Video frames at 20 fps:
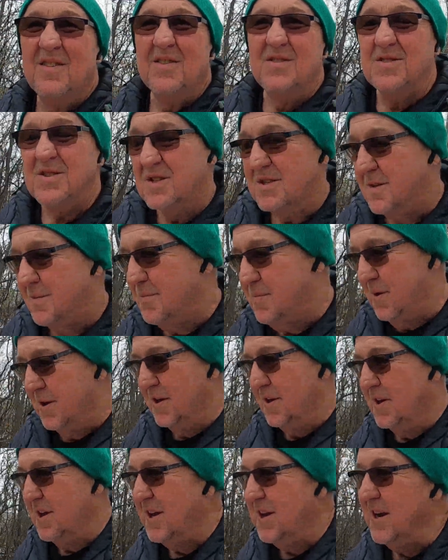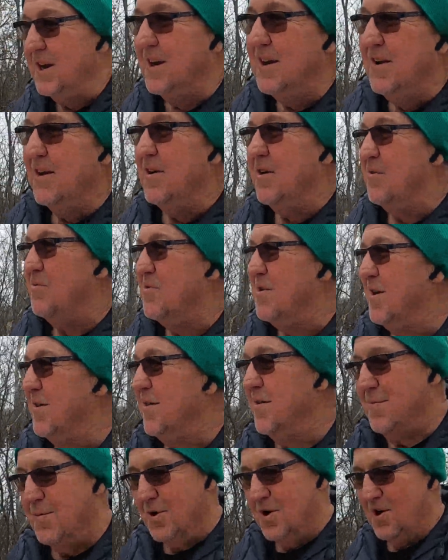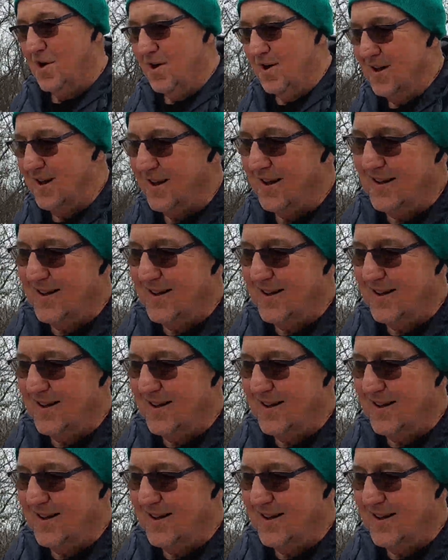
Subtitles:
was his ability to run the ball.